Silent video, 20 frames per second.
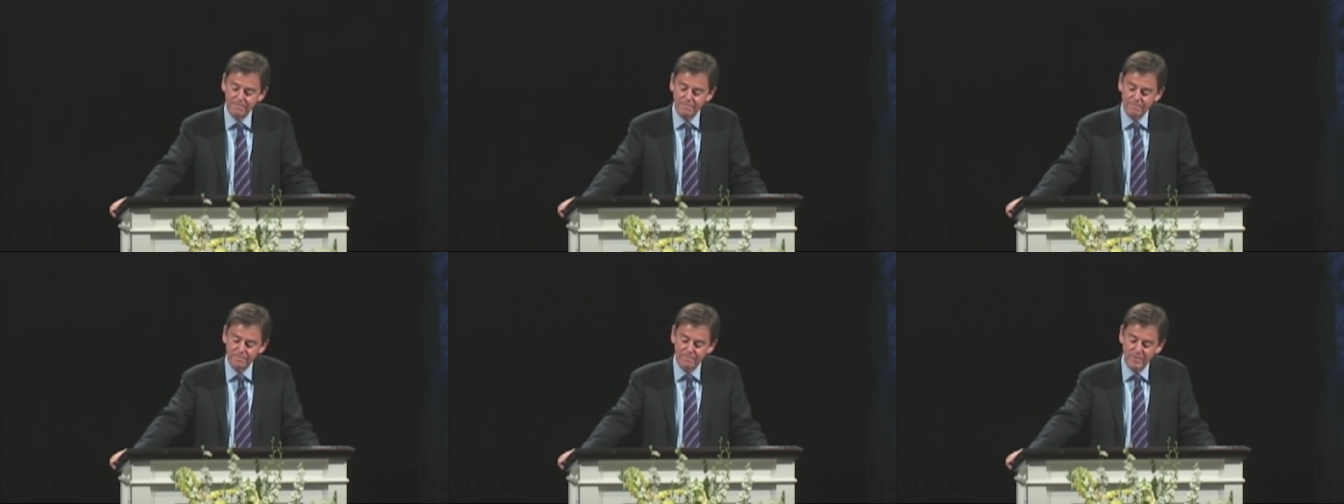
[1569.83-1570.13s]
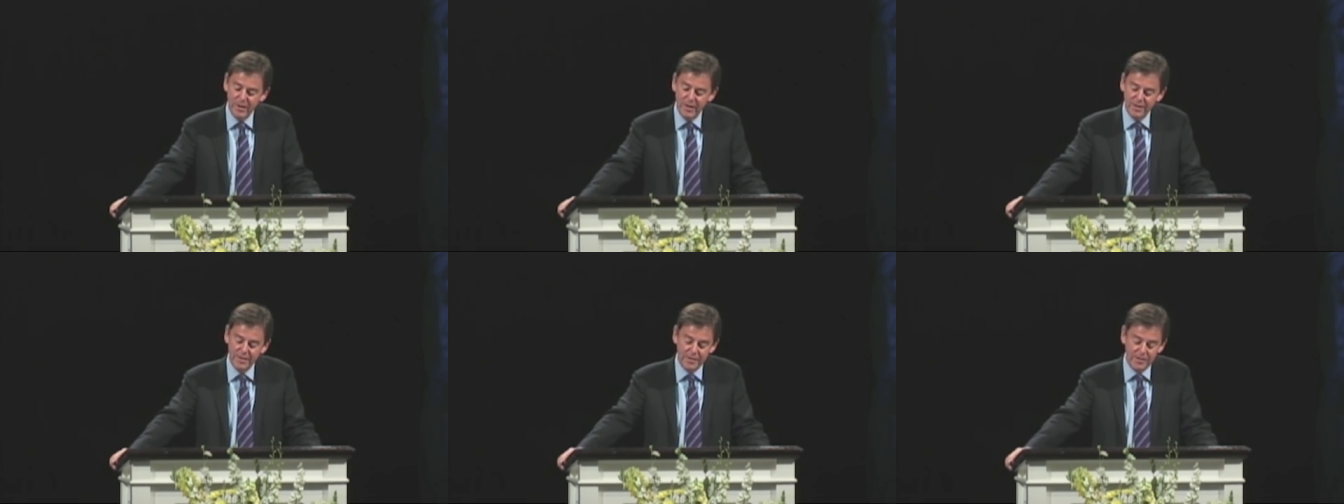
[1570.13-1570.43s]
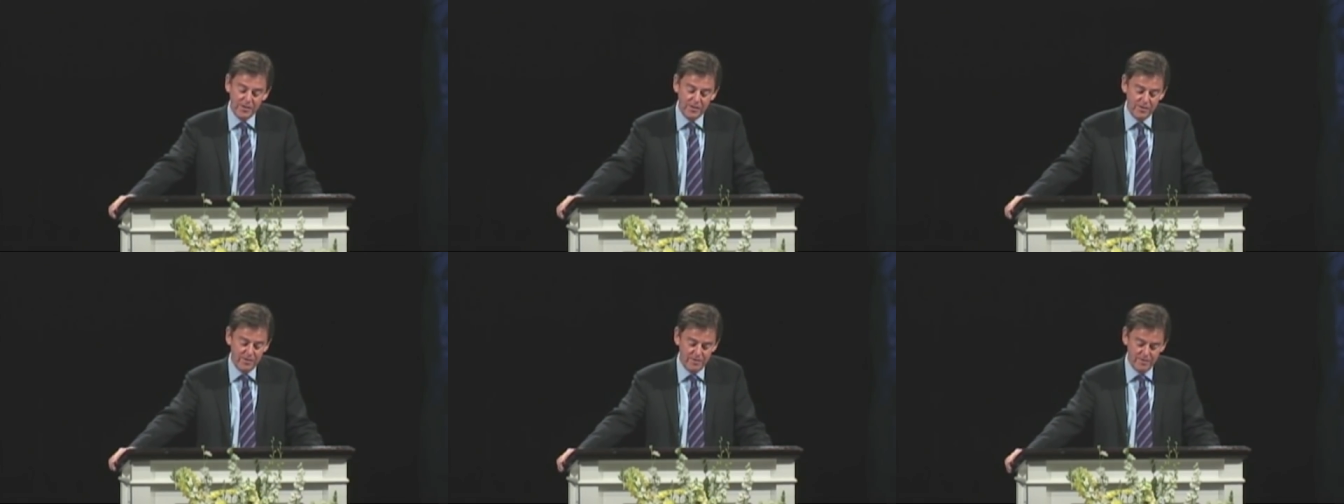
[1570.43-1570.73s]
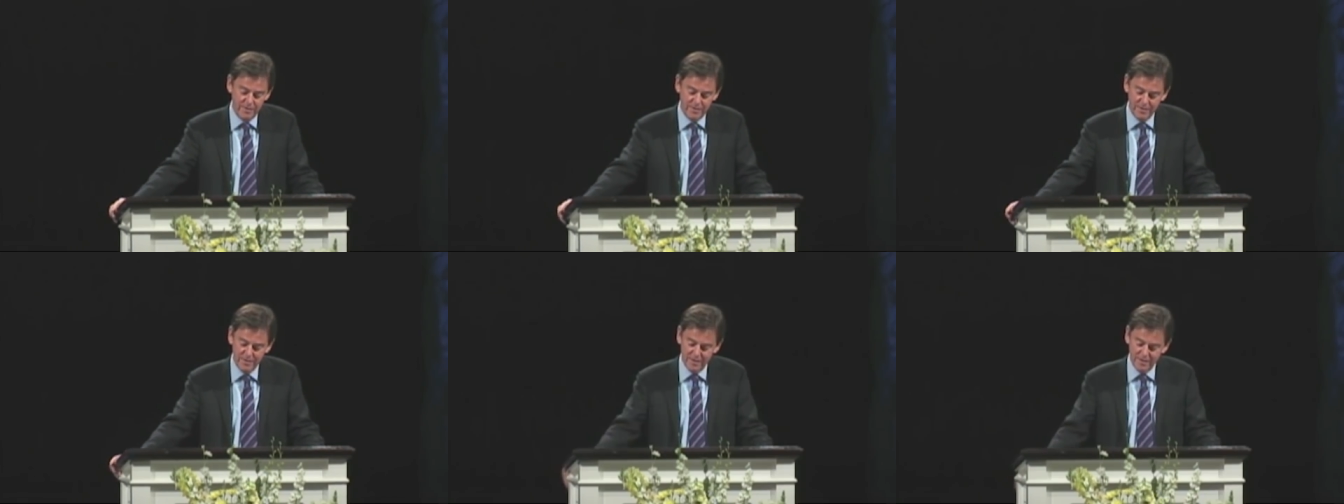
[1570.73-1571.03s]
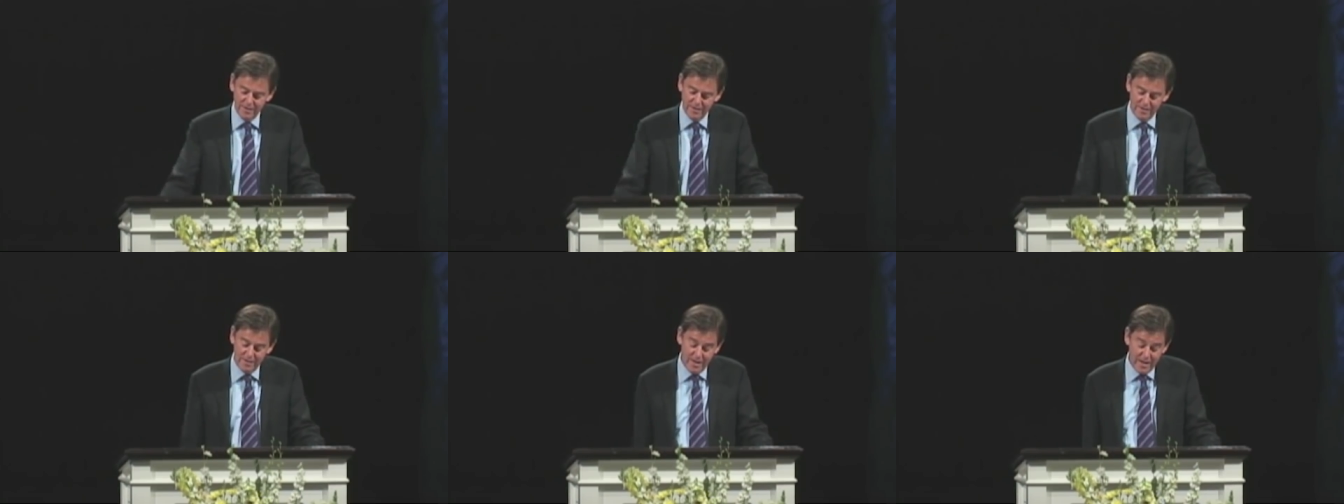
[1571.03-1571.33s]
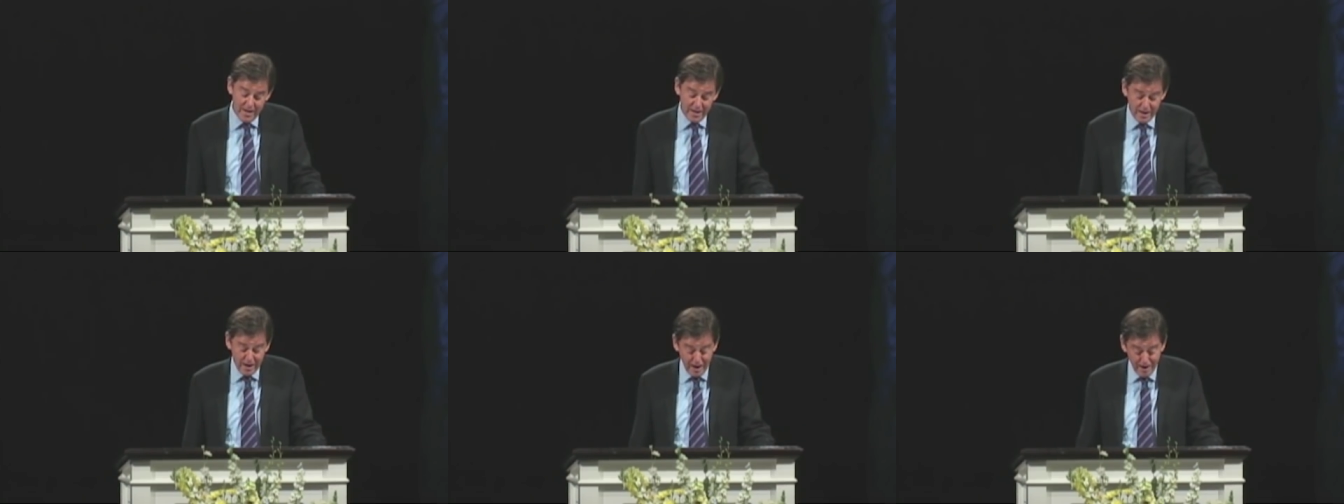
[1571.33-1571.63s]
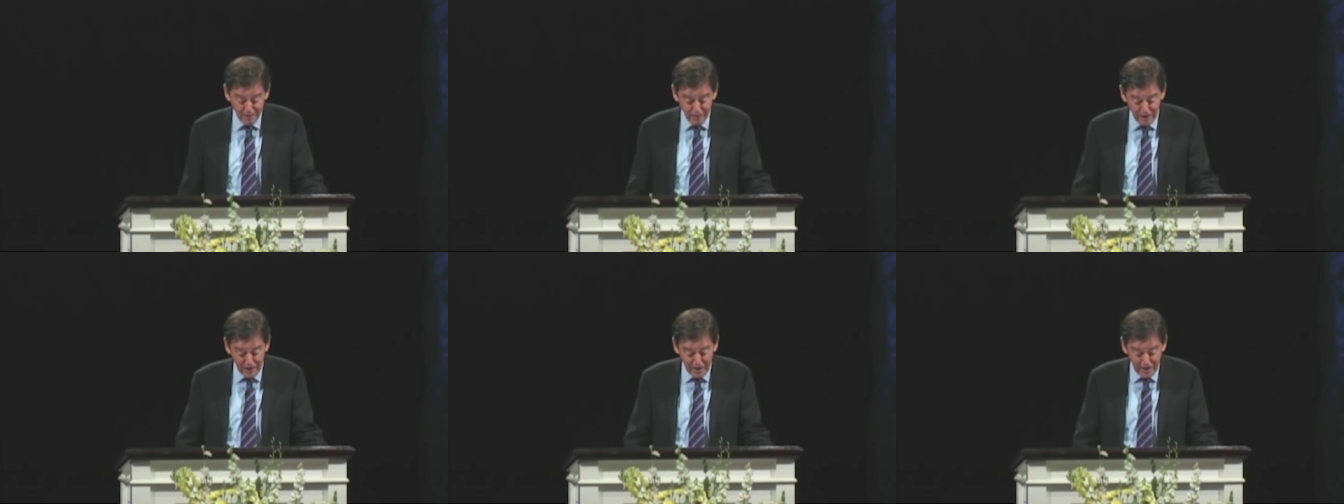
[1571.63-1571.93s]
But the
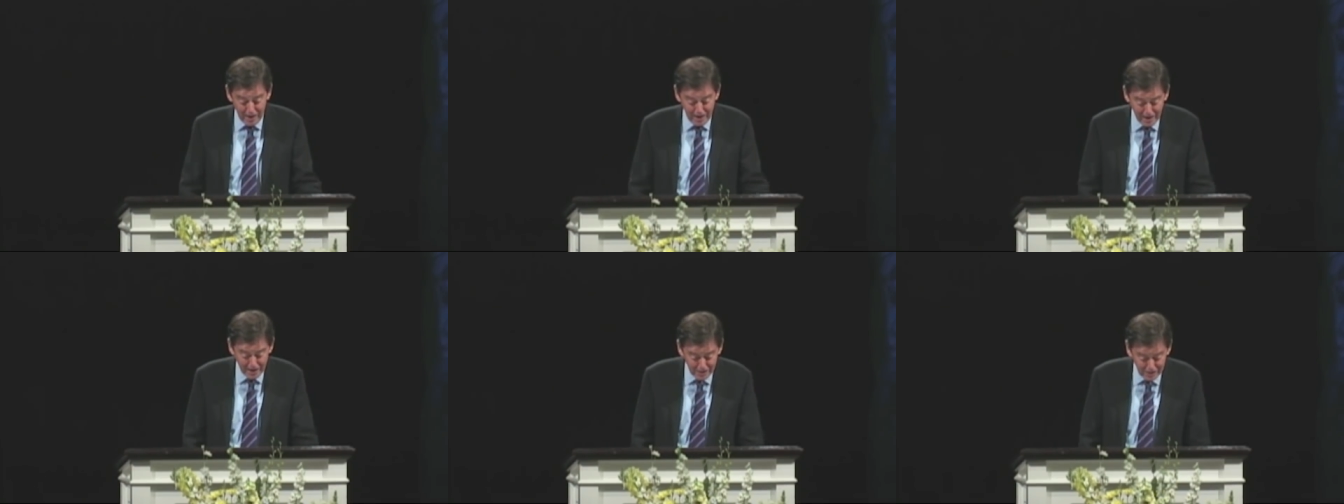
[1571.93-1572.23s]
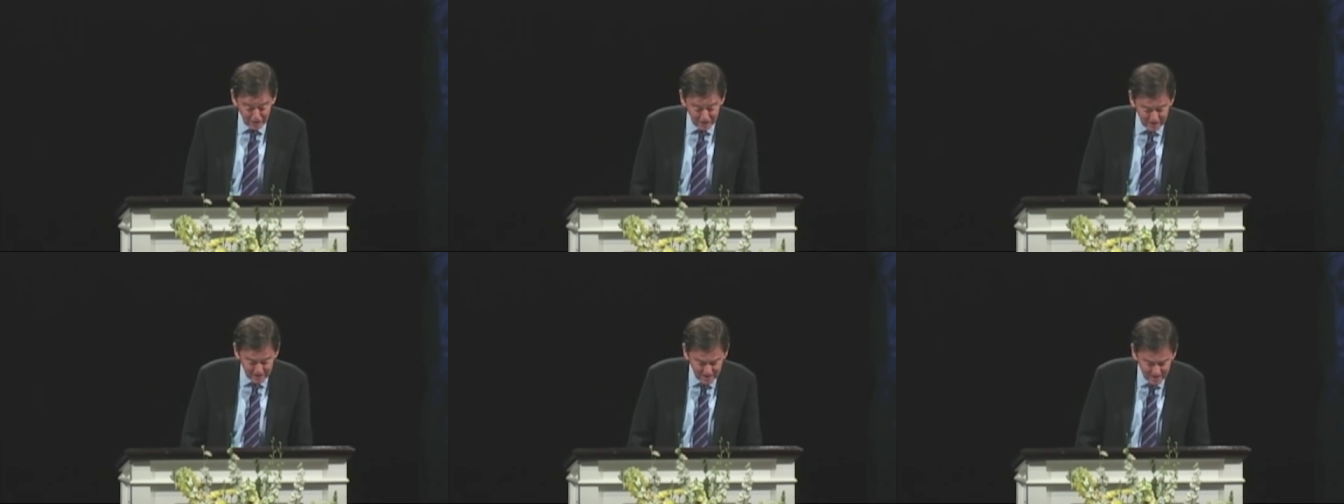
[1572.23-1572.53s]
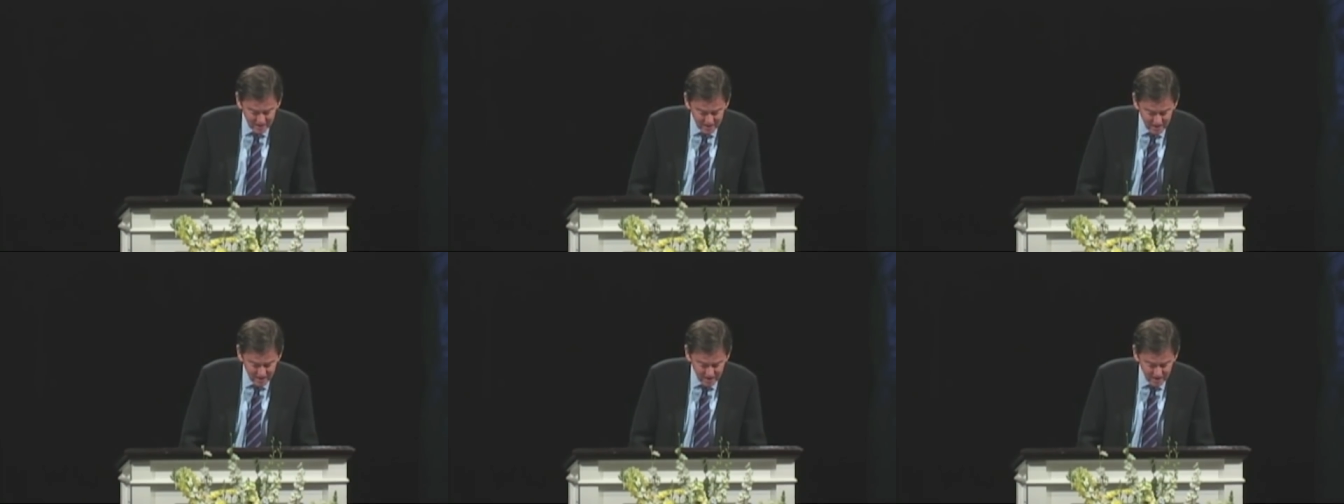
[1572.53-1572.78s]
NIV has it